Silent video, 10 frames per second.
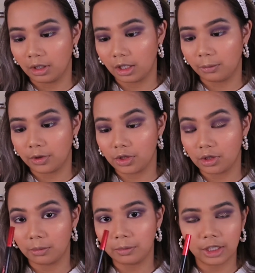Hyper
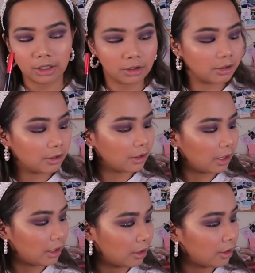Sharp Liner
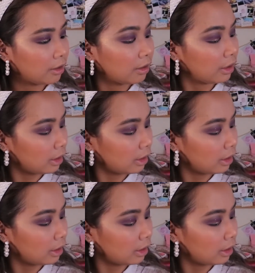and